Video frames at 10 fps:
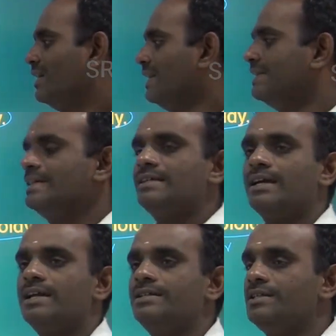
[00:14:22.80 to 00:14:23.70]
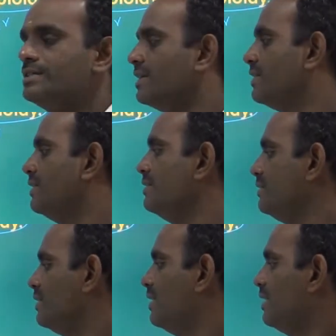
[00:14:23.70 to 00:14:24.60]
it is a
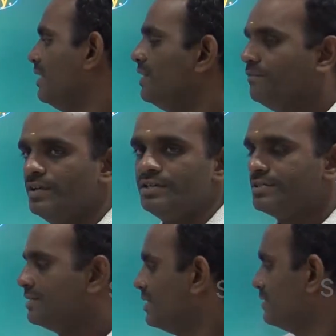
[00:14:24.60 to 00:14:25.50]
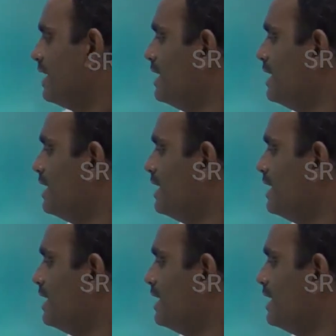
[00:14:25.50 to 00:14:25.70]
condition in which the